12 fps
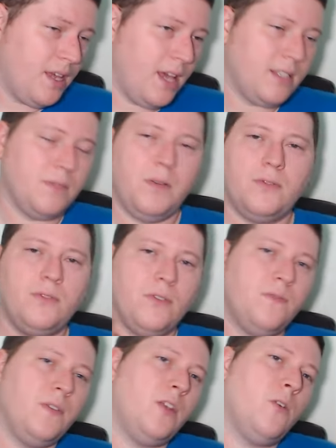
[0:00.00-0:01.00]
as opposed to
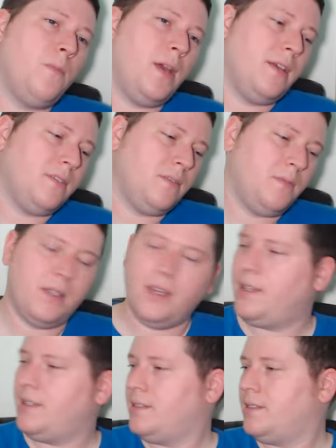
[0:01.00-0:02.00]
a video-based,
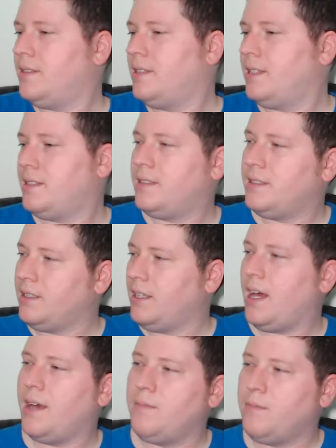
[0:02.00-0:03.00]
because this is a
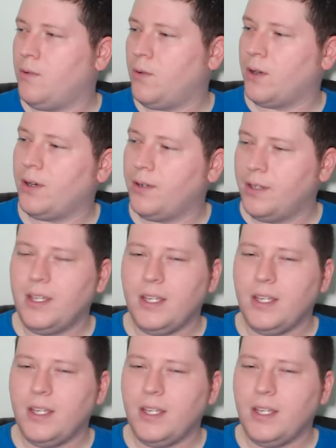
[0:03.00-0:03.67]
lot more